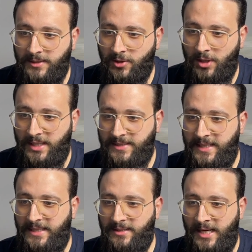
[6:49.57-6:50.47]
So let's
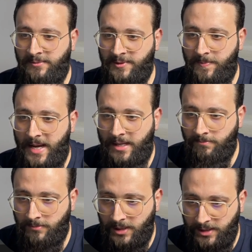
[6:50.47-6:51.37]
say time
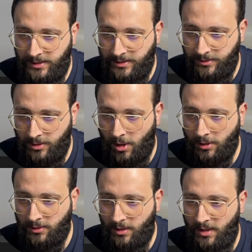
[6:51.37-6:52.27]
span
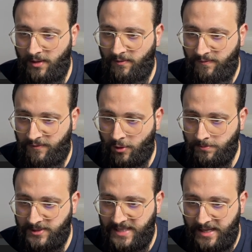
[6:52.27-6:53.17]
dot
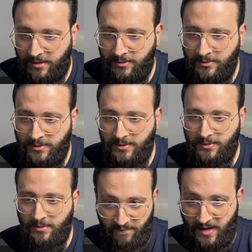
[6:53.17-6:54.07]
from
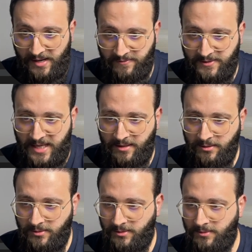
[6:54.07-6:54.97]
seconds, five
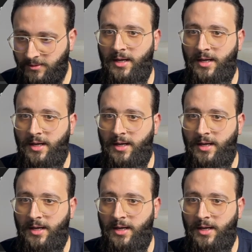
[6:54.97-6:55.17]
seconds.